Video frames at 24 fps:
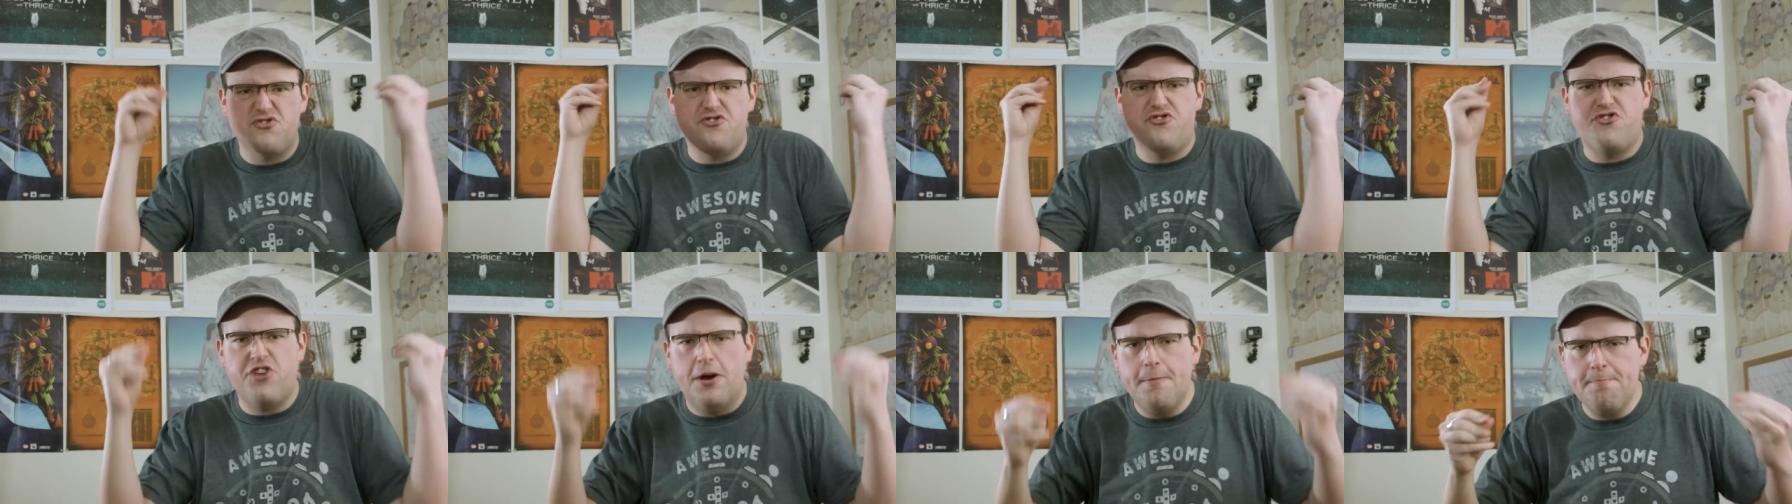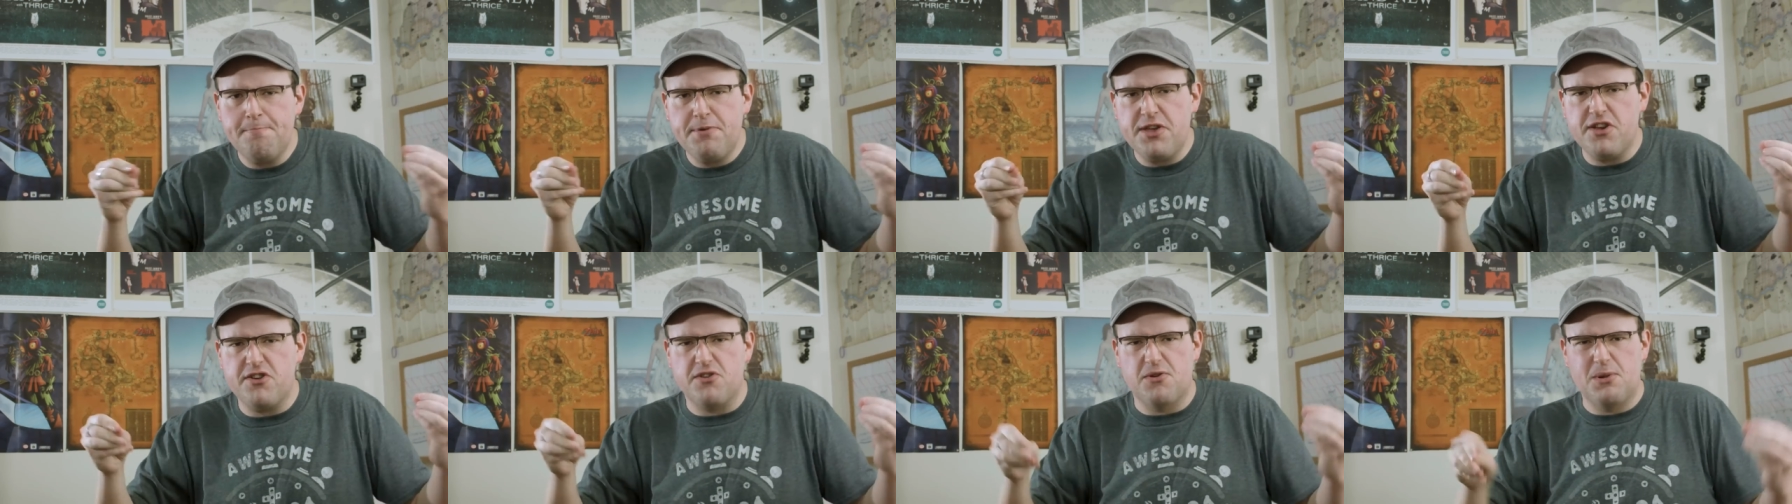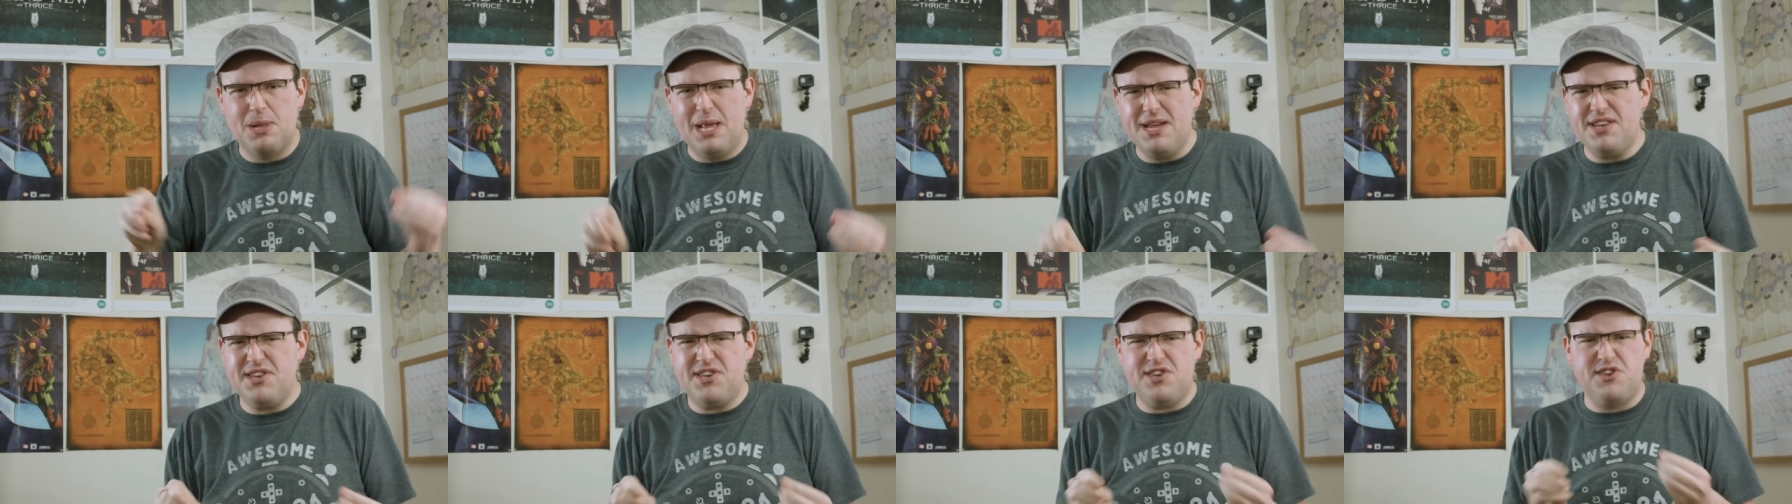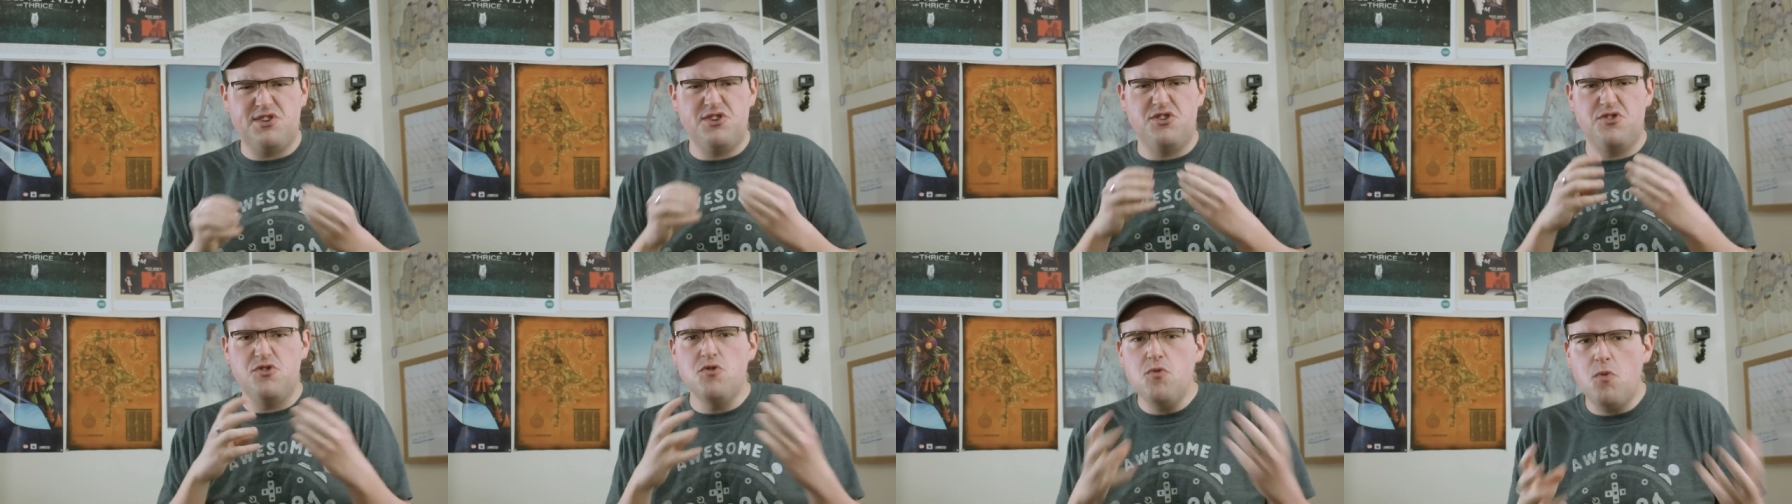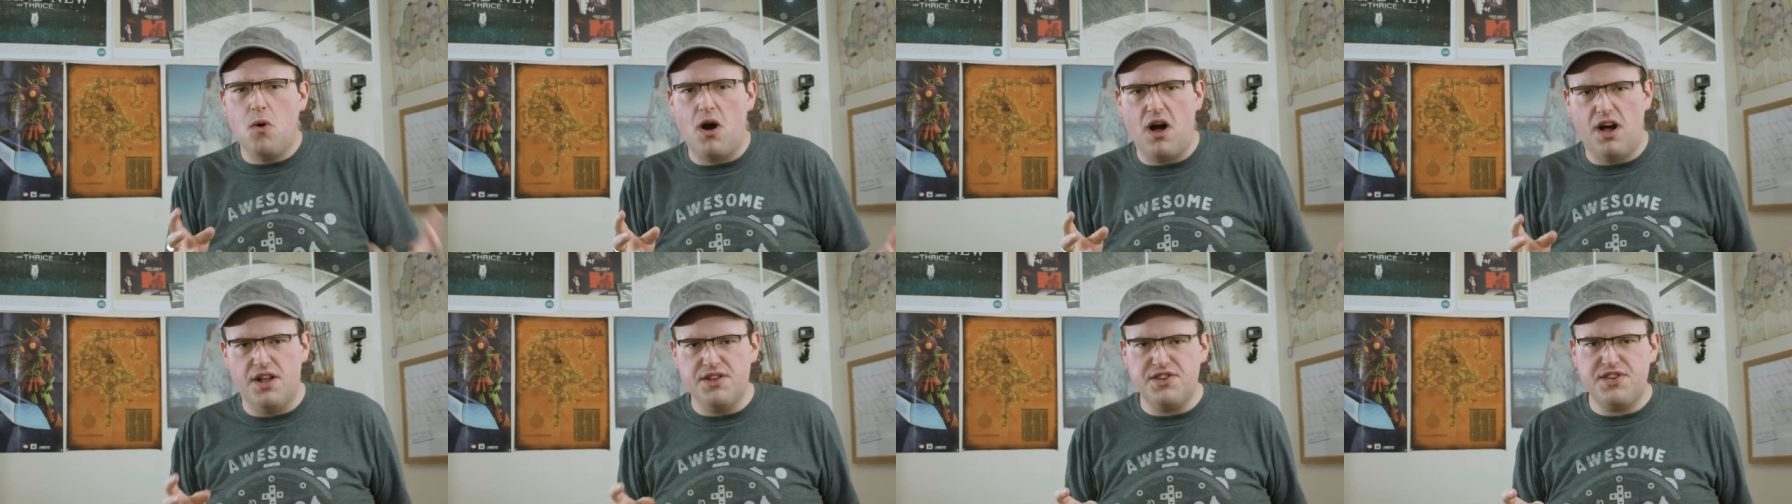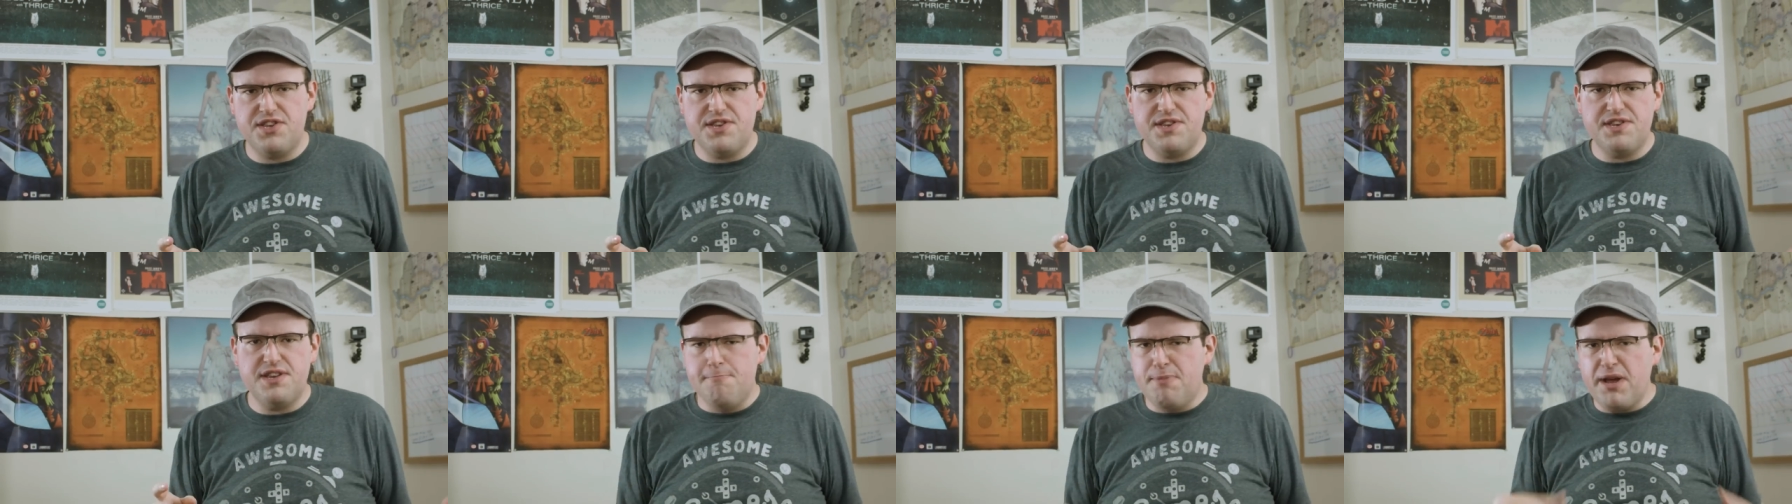jumpier, less
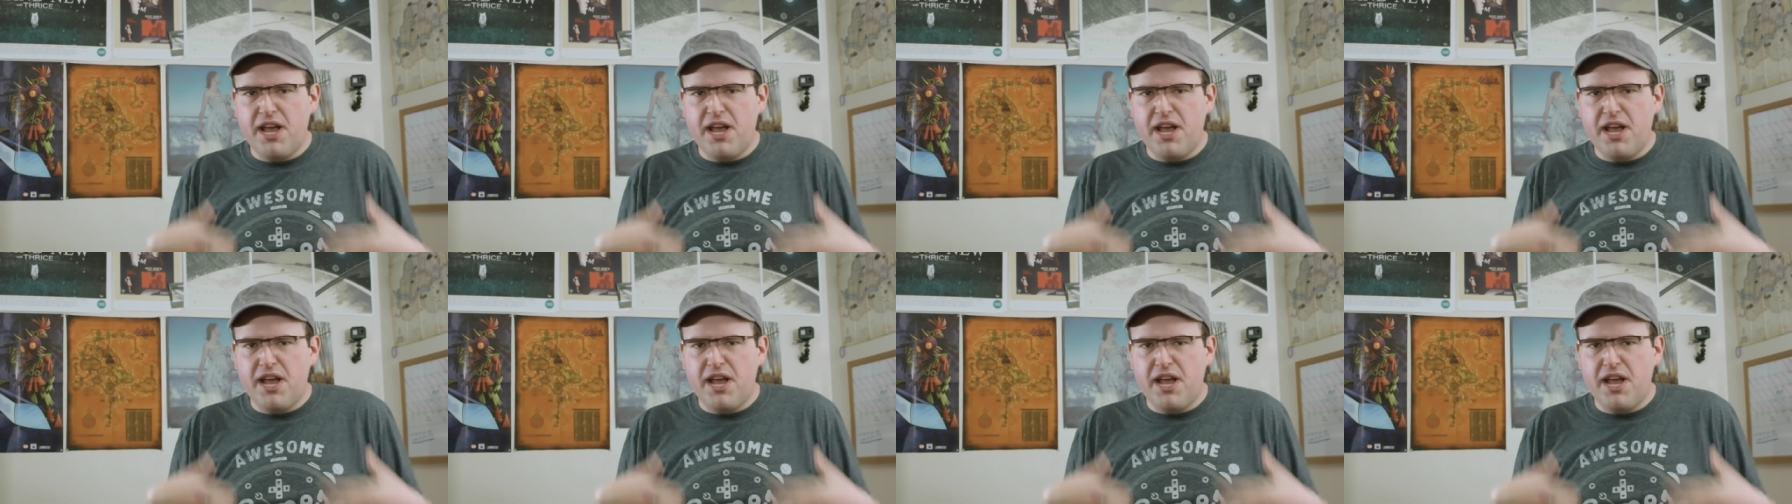nuanced.